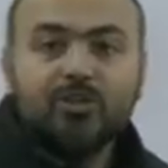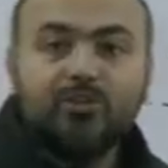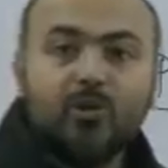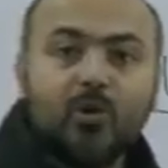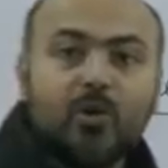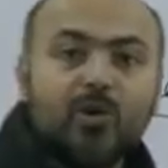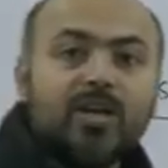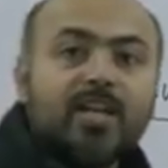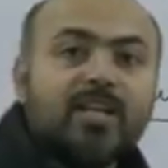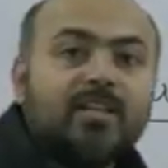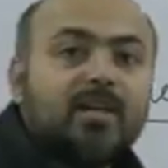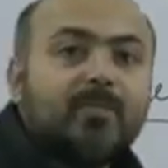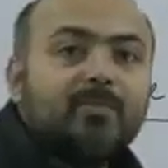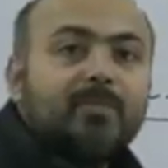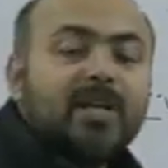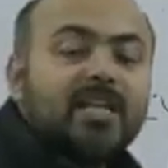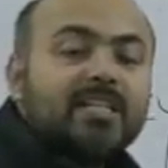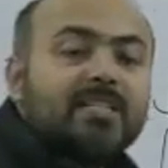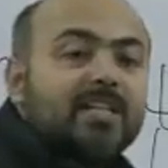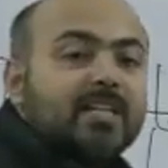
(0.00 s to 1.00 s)
so only the
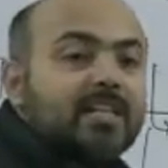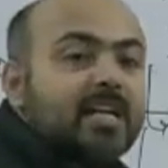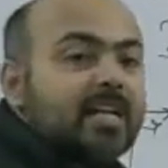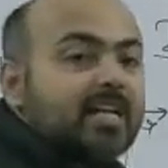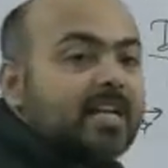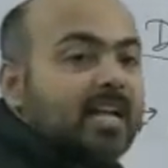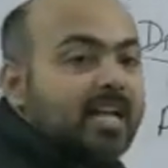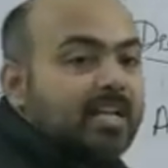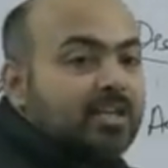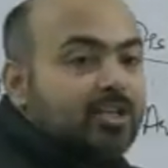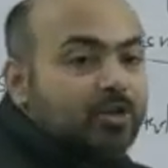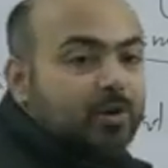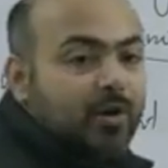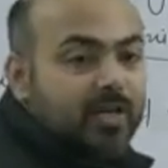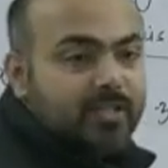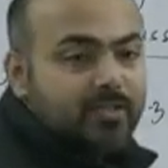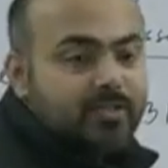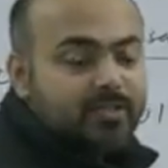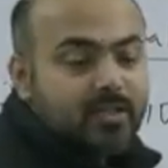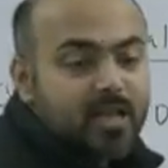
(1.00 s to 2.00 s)
president
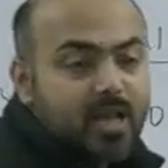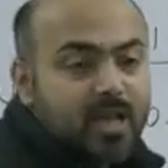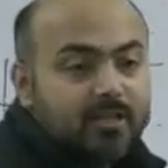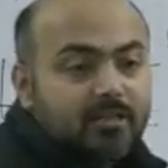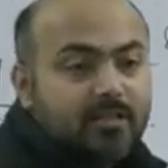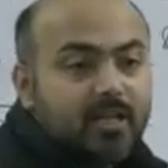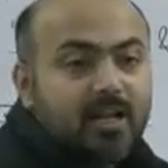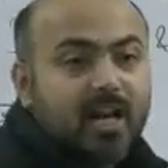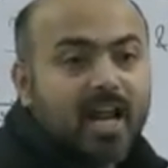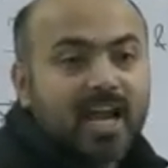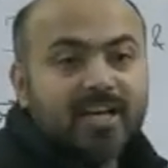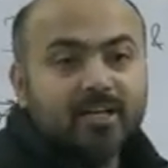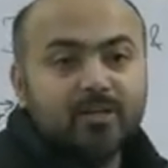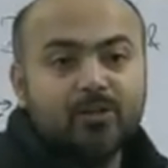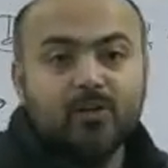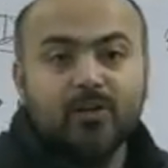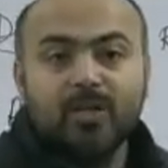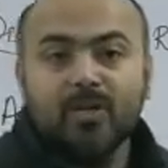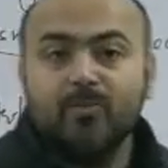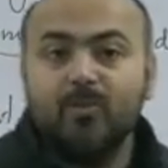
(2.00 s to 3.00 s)
enjoys the right
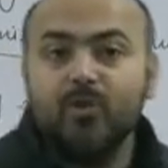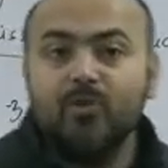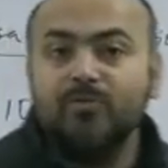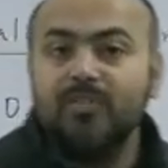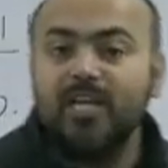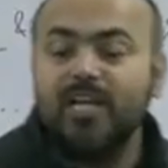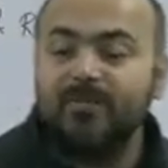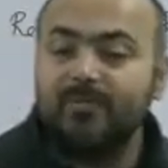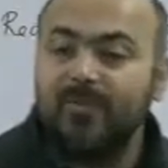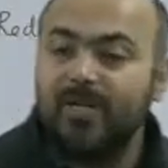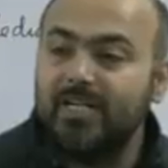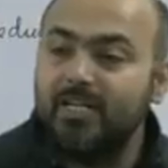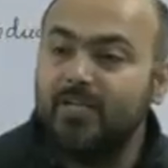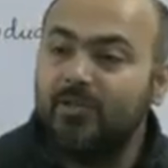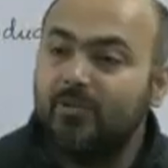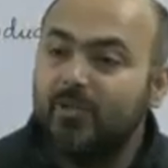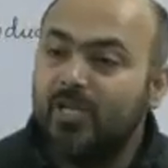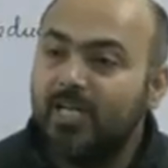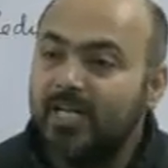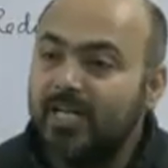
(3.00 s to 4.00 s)
to remove that
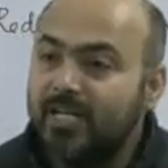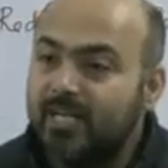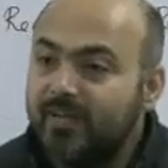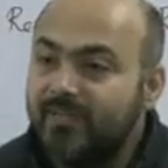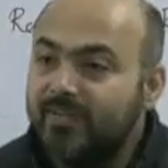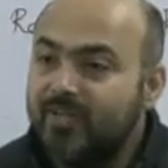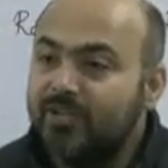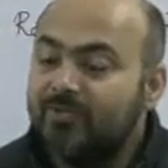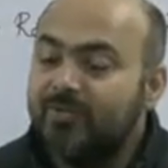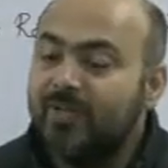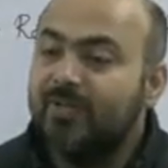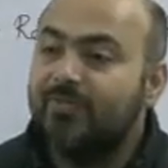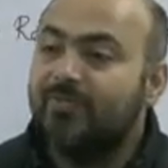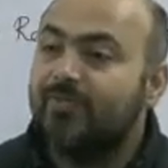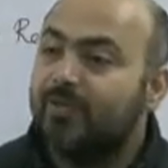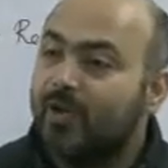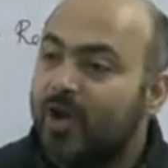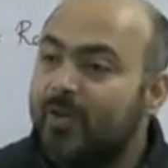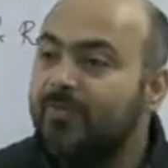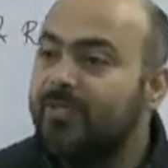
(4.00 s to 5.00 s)
particular individual
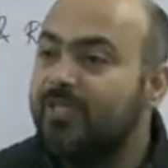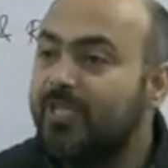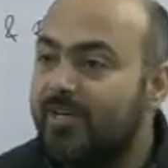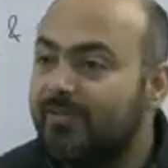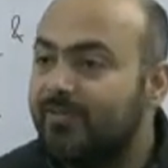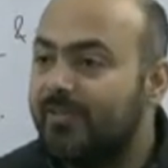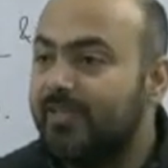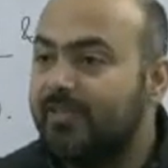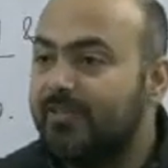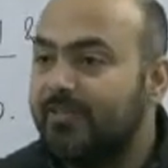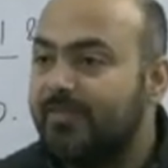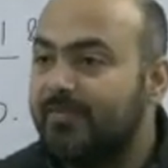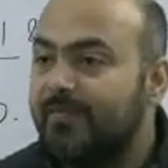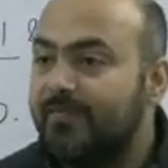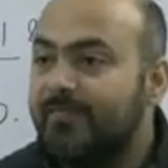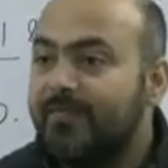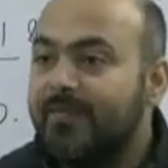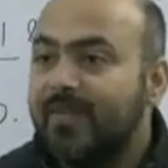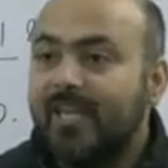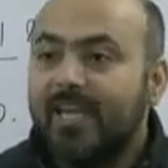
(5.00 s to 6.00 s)
from service.
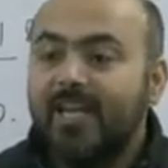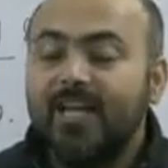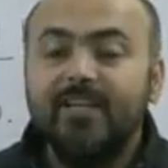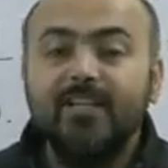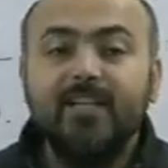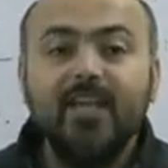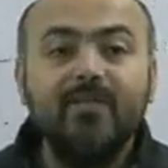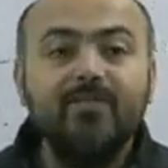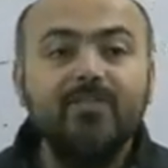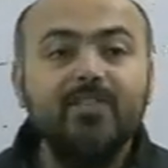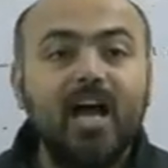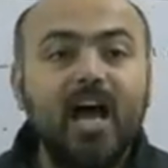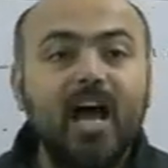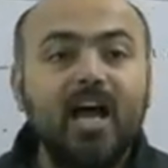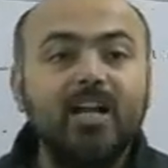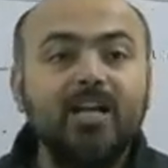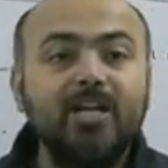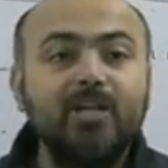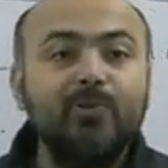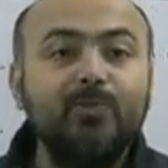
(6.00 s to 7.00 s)
It gives
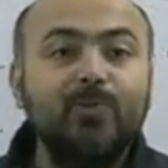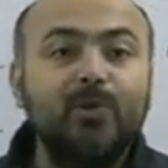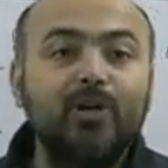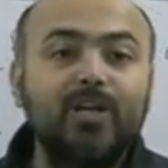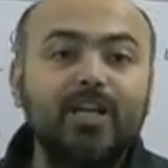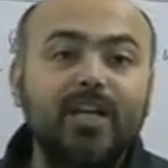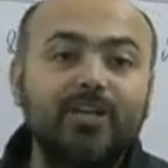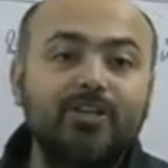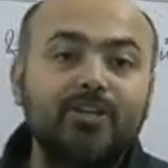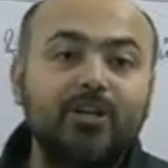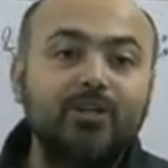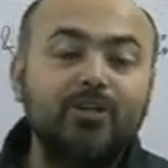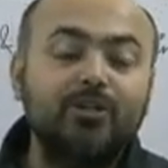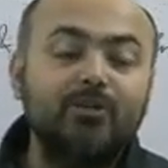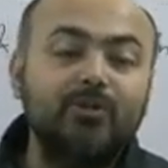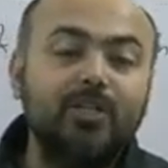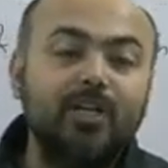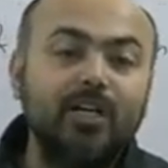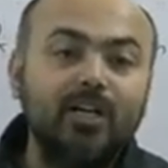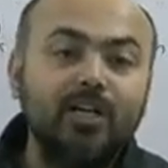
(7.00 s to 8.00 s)
undue protection
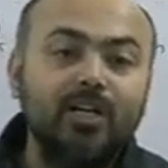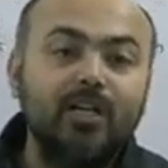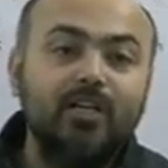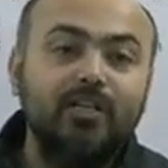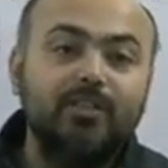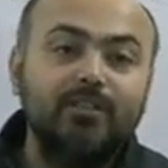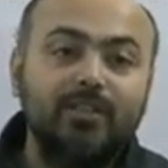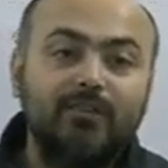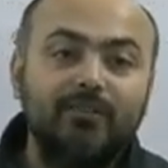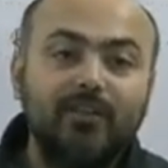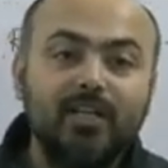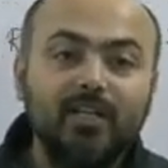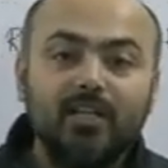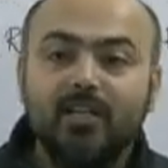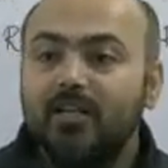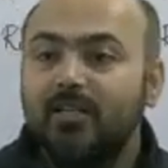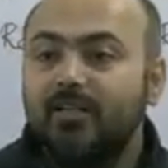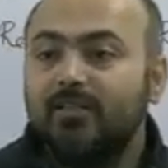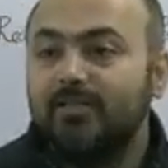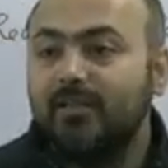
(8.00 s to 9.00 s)
to the civil
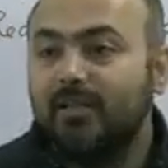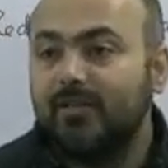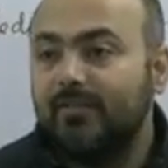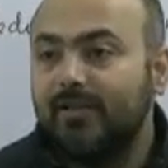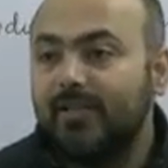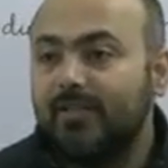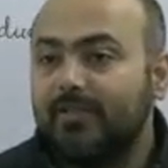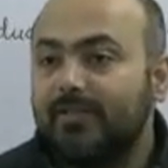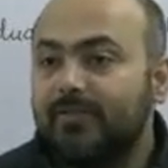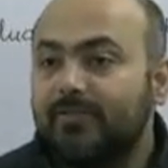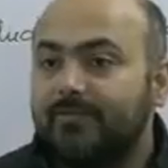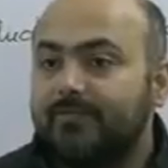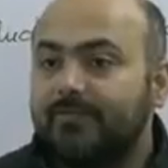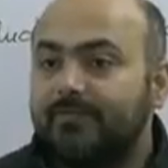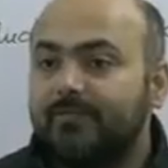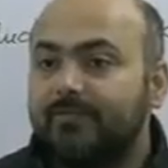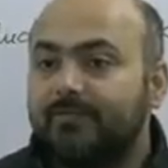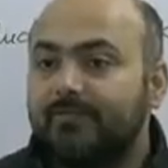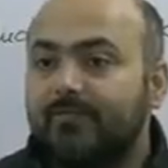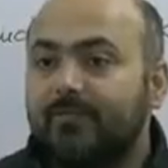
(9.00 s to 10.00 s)
servant.
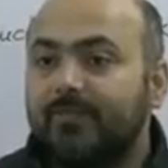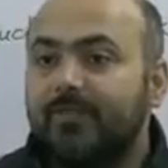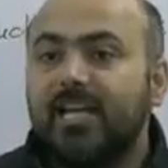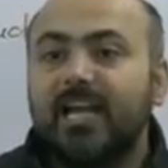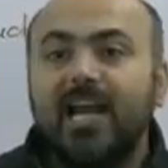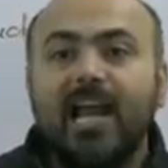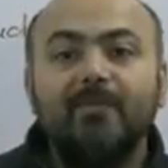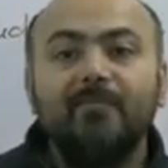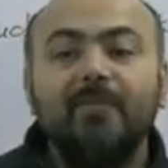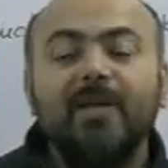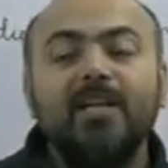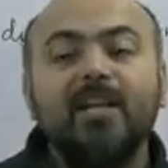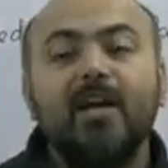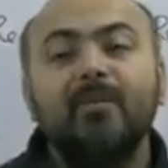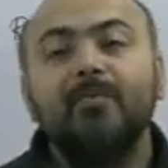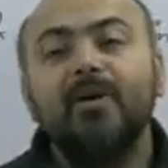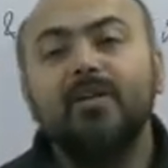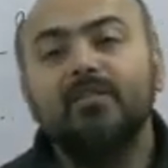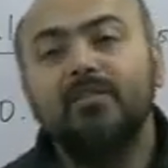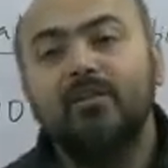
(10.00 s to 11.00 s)
There have been
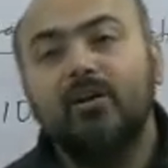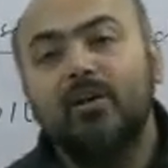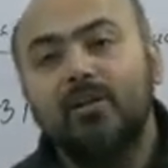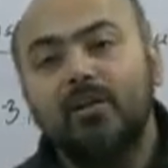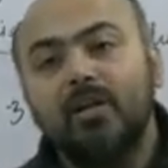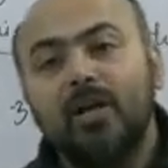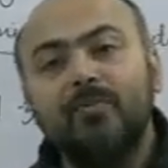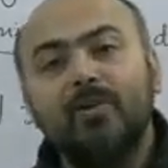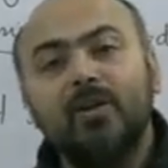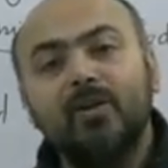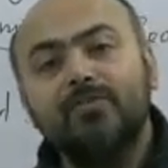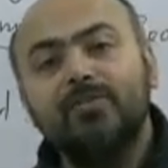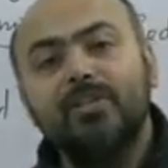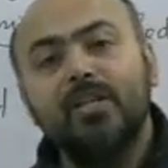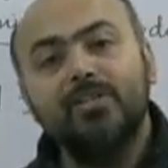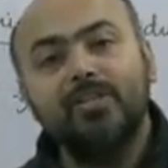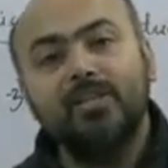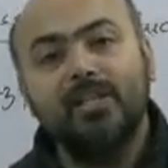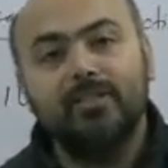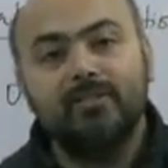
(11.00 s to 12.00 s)
number of
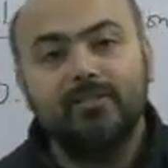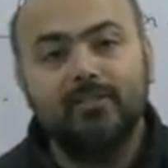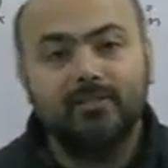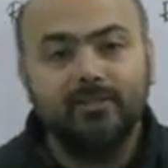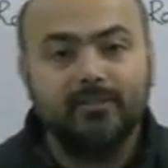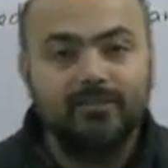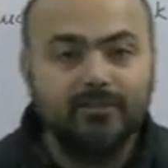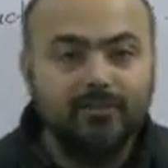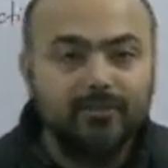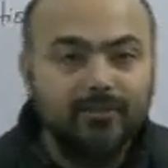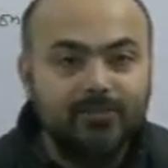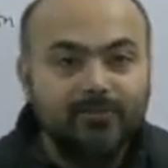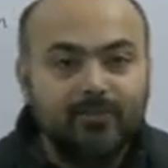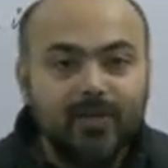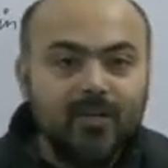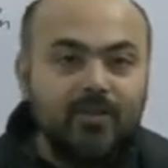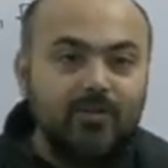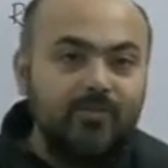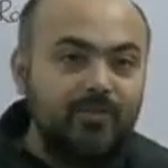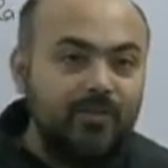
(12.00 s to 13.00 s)
such cases.
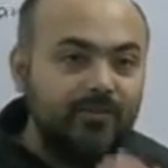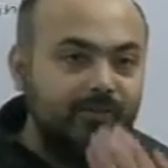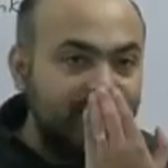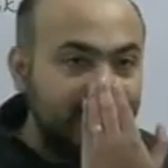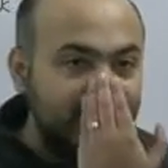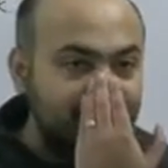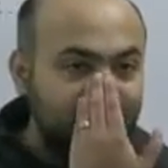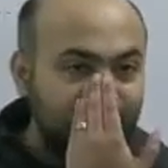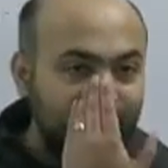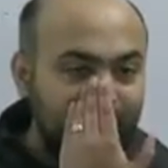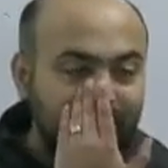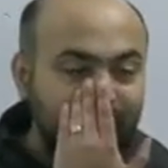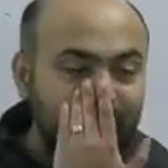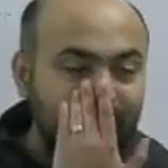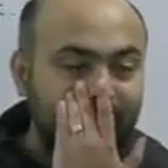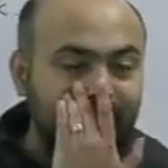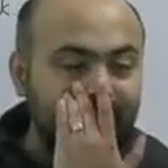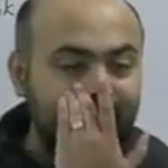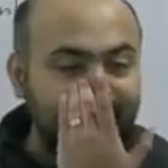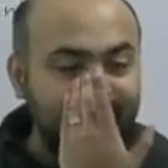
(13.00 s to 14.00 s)
One of the very
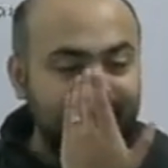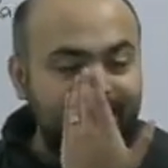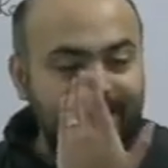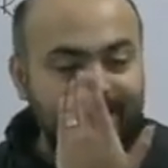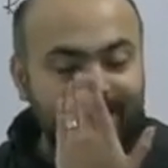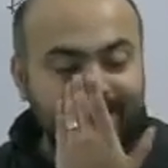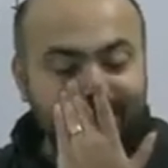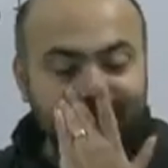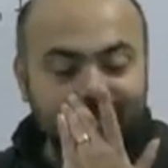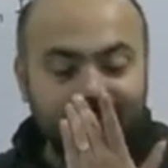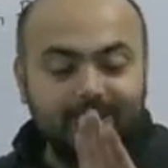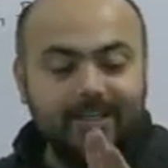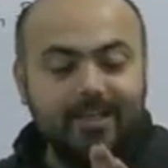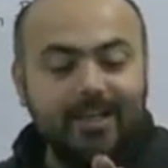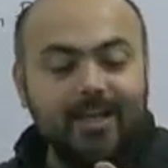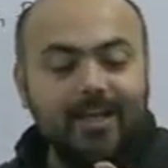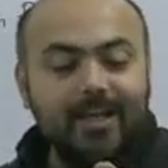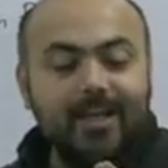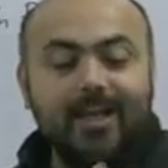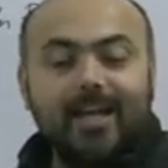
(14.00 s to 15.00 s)
important case here is,
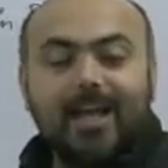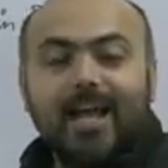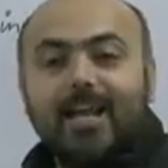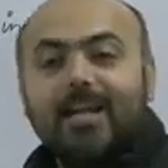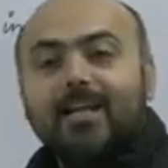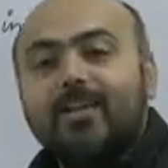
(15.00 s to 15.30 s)
I'll